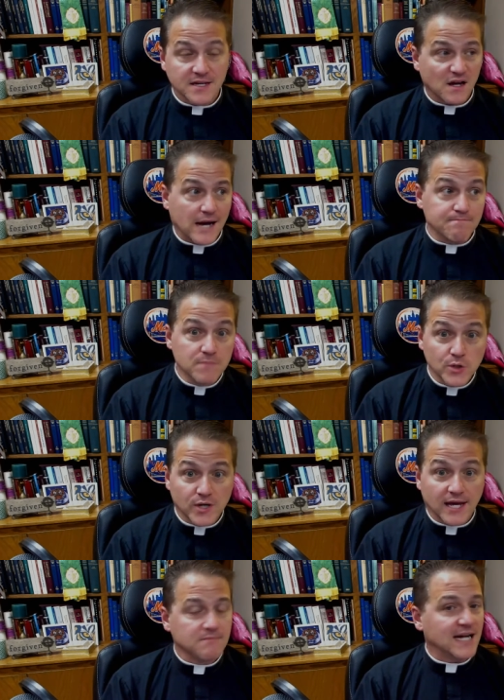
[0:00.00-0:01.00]
I moon
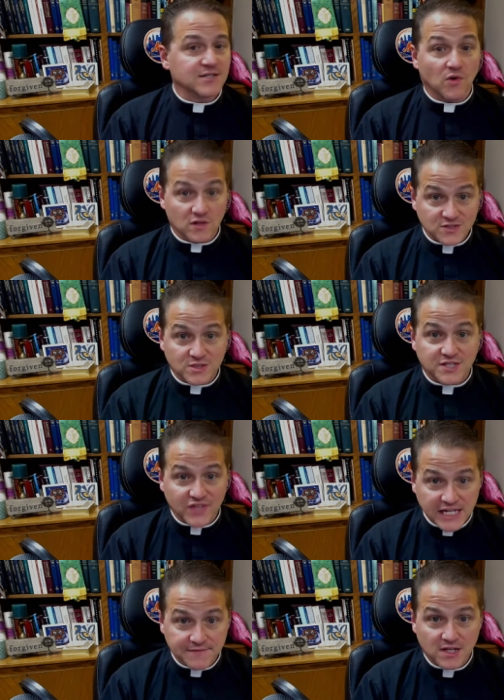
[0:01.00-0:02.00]
him, I do all sorts of
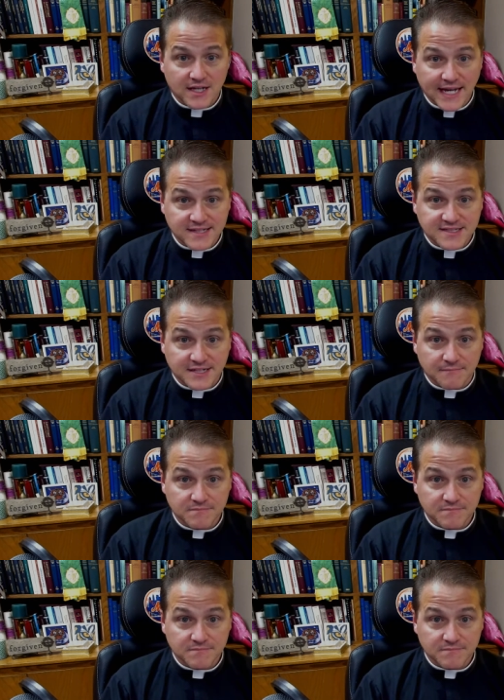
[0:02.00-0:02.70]
evil against him.